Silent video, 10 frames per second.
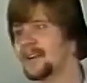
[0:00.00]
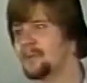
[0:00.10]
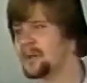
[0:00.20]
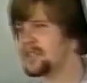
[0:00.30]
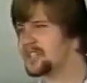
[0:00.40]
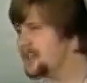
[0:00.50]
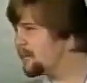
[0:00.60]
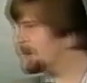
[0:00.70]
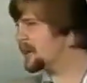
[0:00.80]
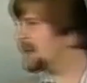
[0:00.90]
but
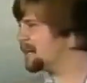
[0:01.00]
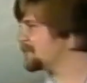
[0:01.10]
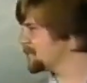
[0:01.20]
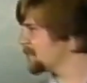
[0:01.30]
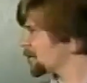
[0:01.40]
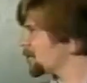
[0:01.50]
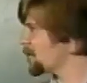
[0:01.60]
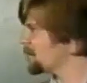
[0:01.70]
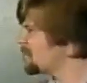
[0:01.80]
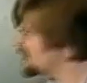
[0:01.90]
still beloved of the
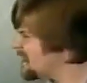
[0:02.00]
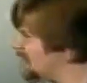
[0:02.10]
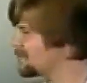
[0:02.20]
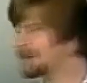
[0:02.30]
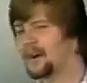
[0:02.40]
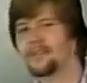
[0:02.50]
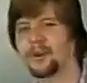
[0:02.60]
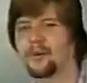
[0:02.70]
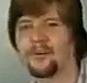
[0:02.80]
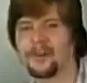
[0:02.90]
Lord. Beloved of the
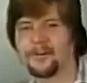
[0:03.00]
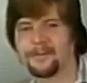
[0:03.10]
Lord.